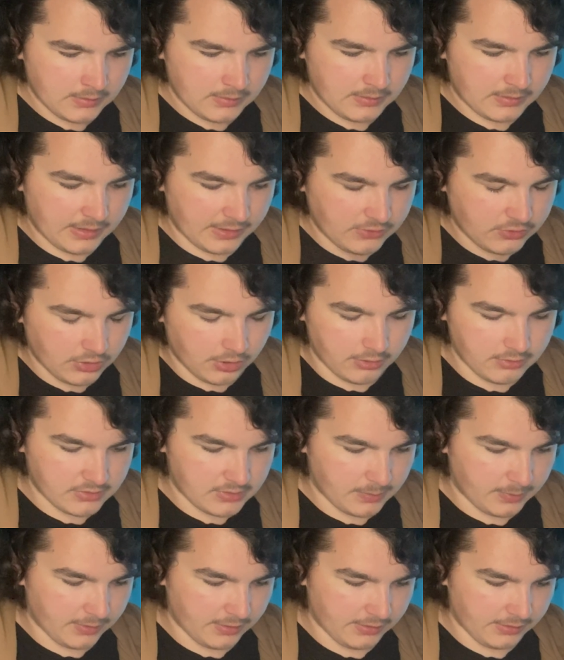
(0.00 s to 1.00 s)
They chose
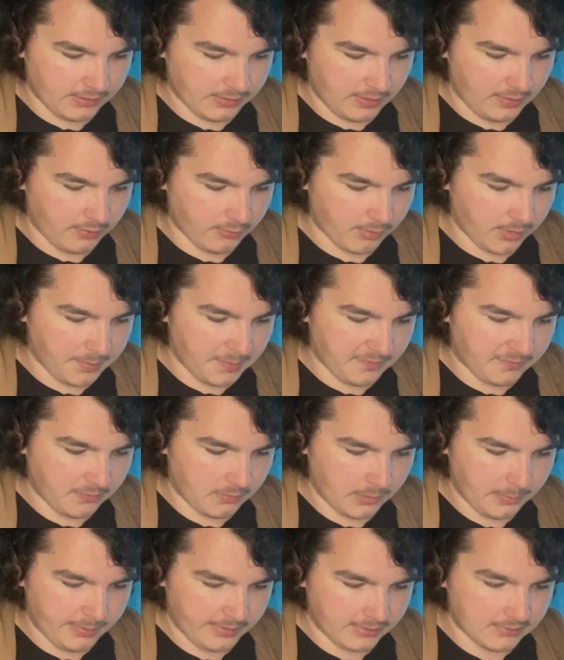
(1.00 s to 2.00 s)
to put it the other way
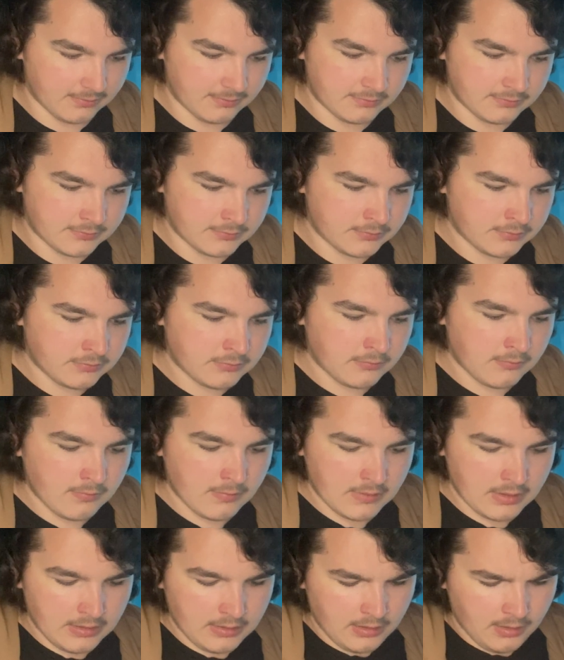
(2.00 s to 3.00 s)
before, but
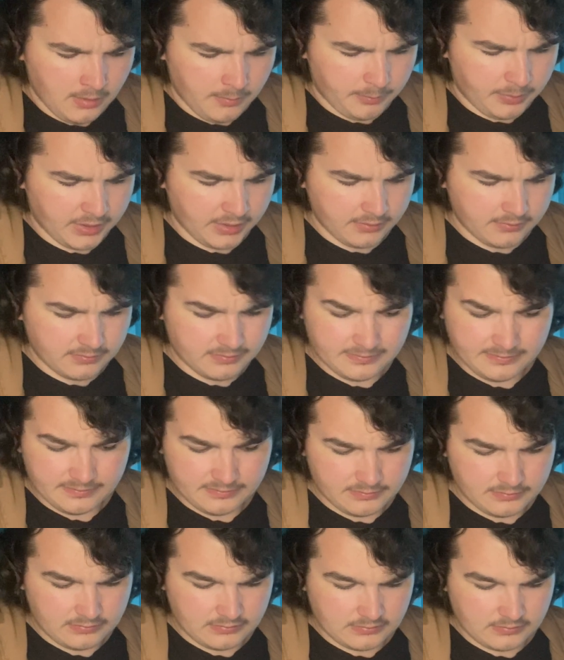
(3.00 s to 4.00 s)
that
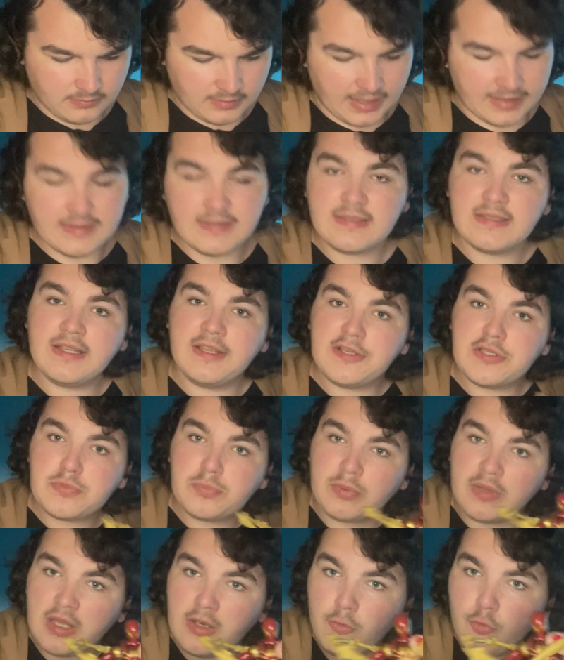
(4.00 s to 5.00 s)
doesn't
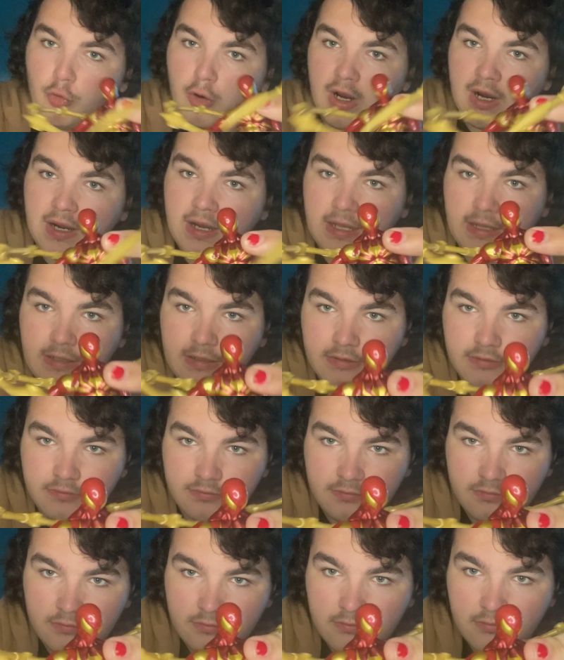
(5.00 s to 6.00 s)
explain why
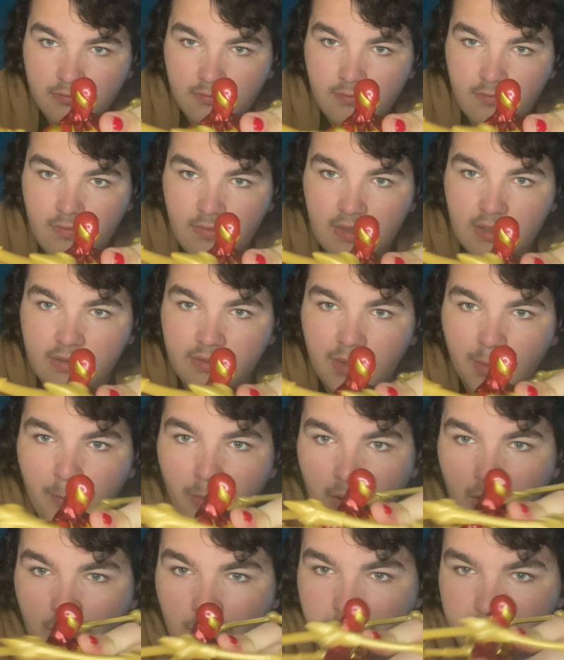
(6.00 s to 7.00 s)
the
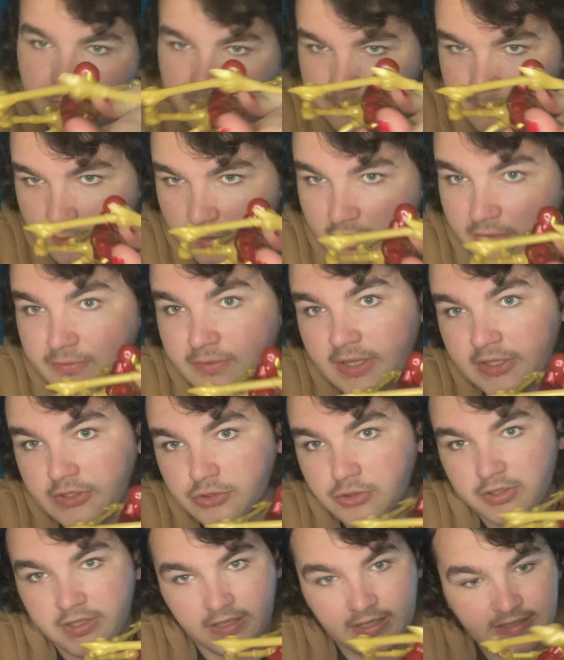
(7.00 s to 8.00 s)
butterfly
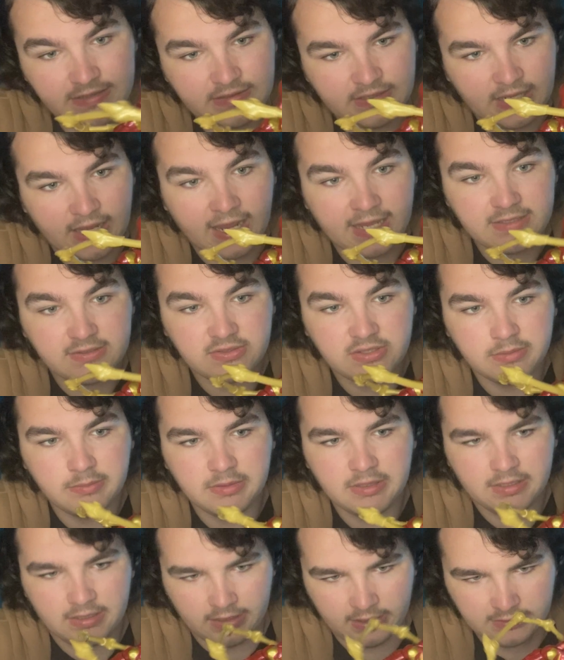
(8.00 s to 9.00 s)
joint is as
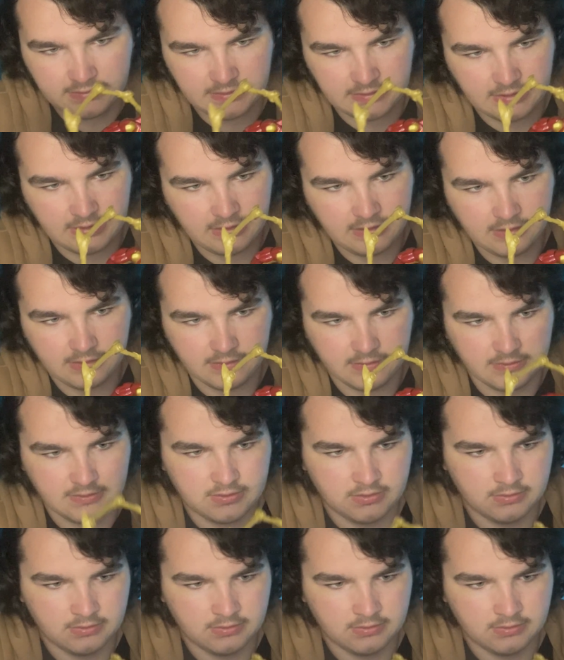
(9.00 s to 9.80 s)
limited as it is.